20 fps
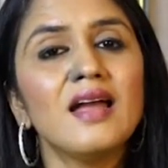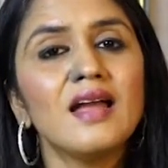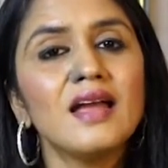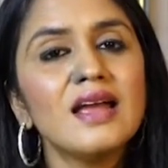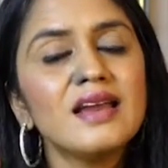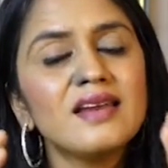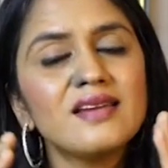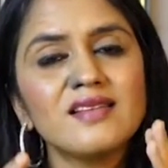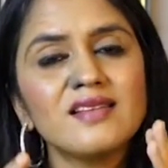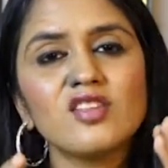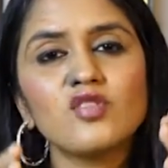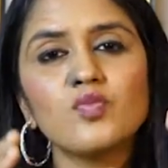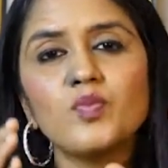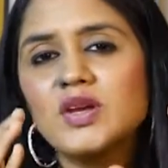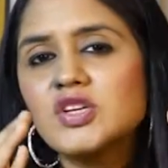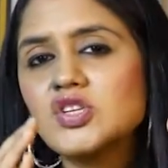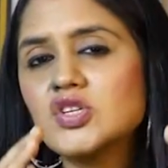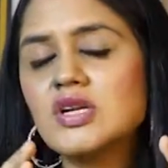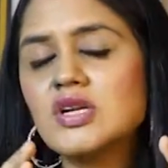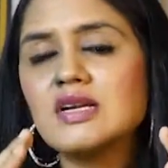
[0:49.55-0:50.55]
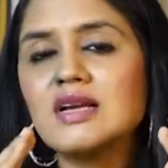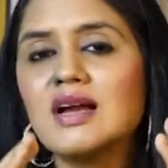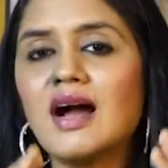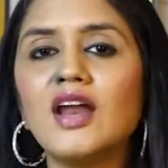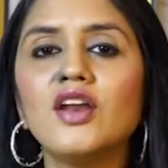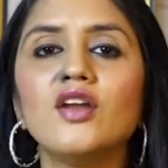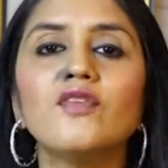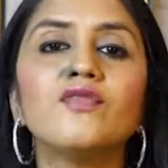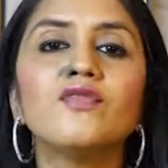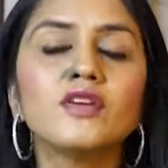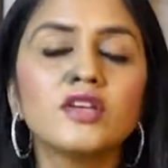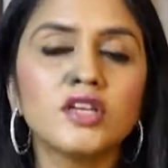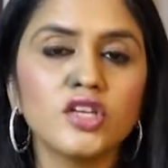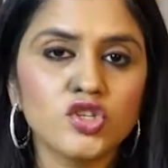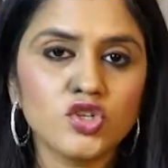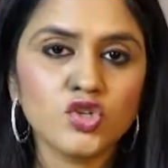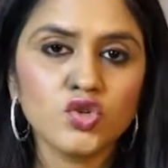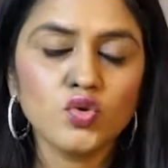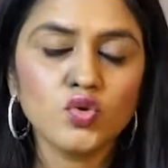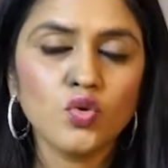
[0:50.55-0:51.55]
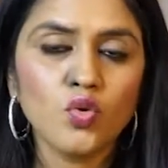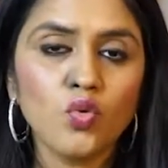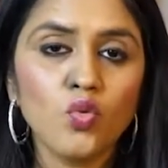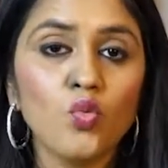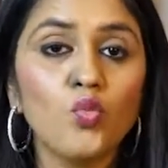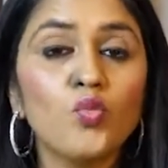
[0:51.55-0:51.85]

It is a special kind of a tissue